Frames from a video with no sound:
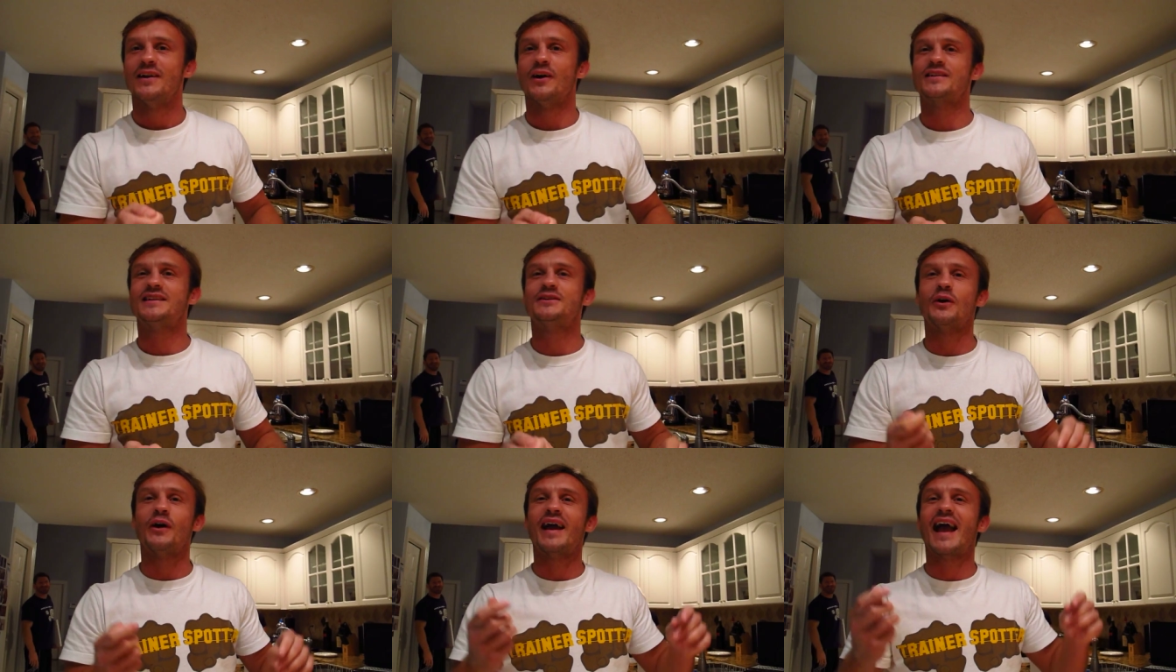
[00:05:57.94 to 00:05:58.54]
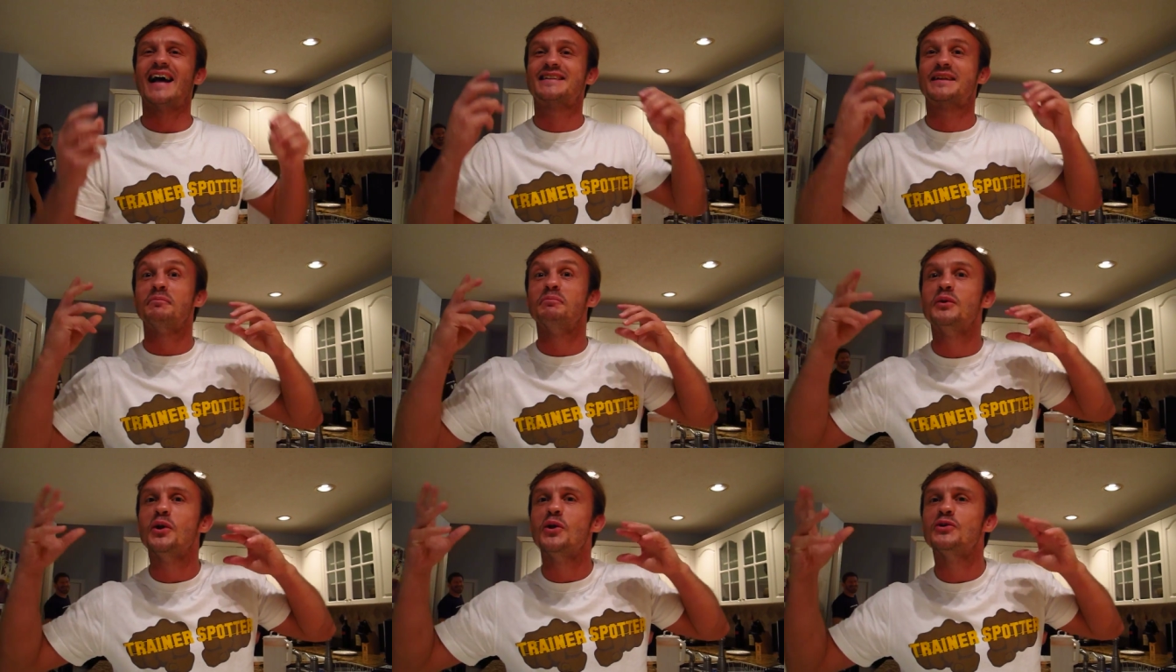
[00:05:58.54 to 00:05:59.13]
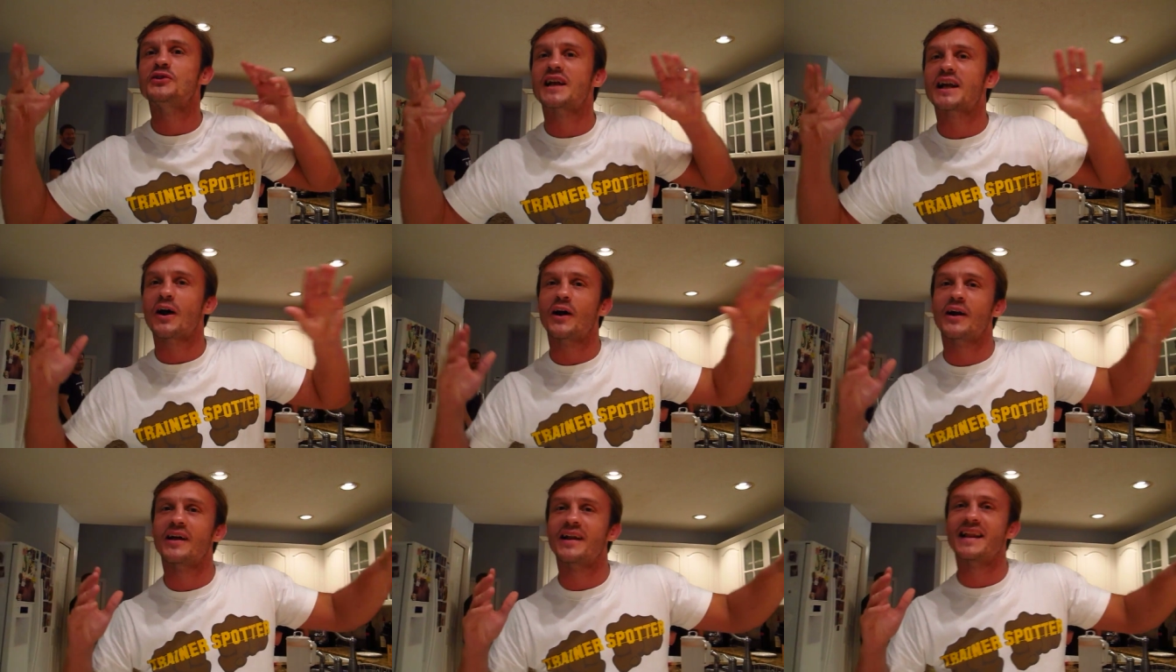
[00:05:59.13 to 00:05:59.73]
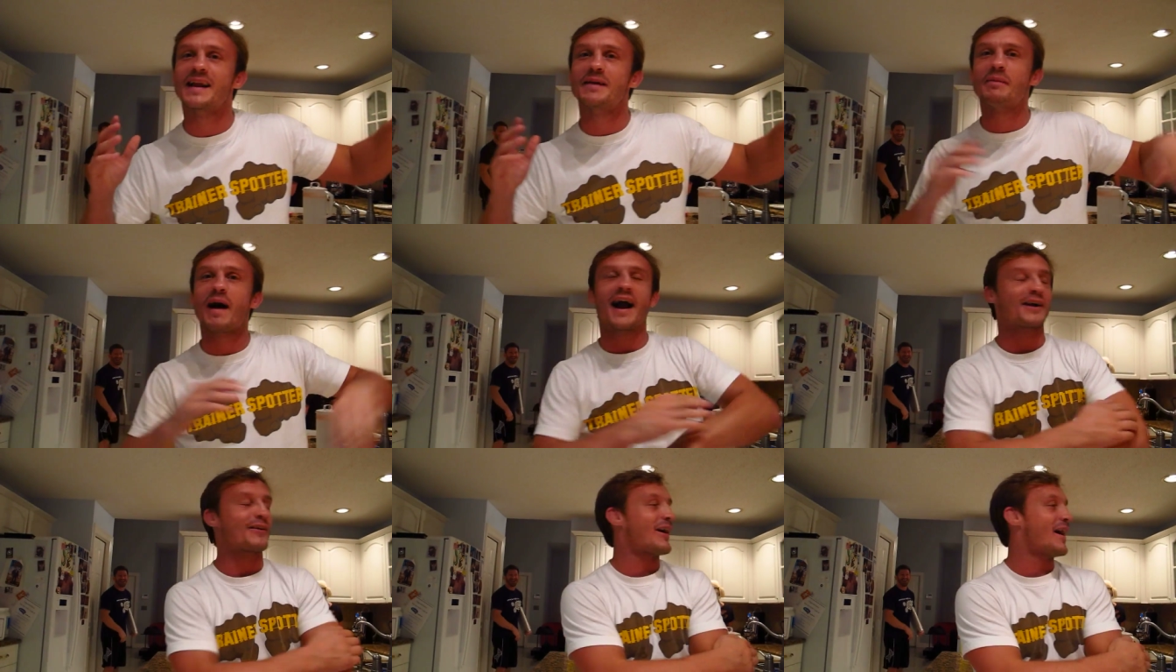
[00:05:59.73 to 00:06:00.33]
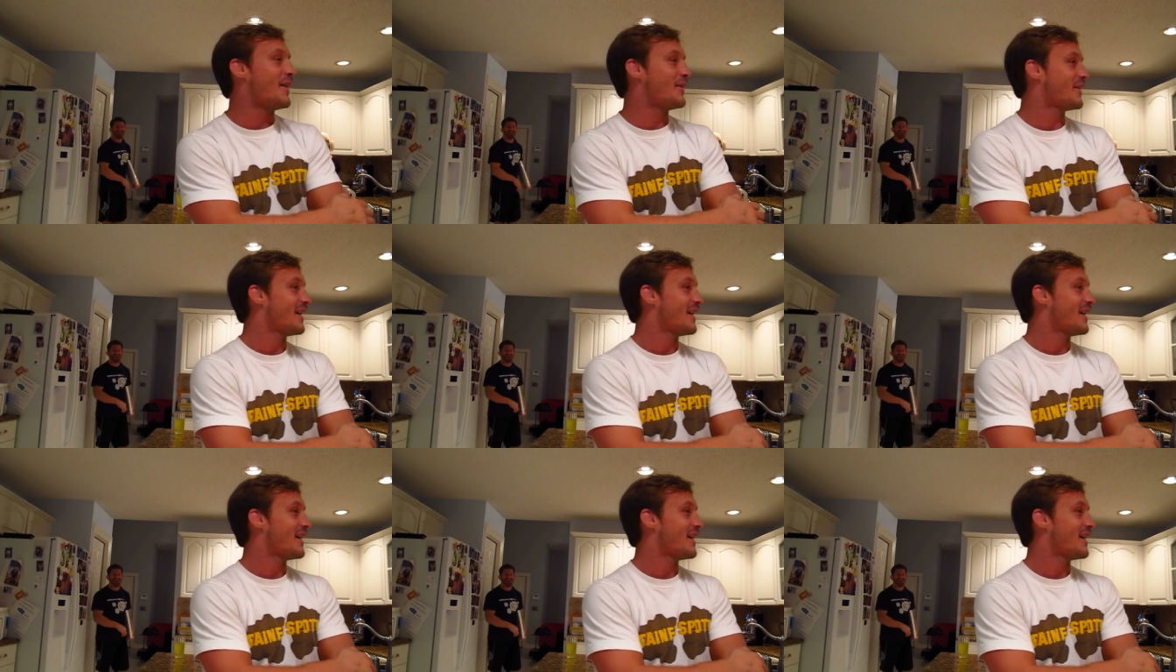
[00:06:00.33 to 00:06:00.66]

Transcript: his door. He had some music going on in the background.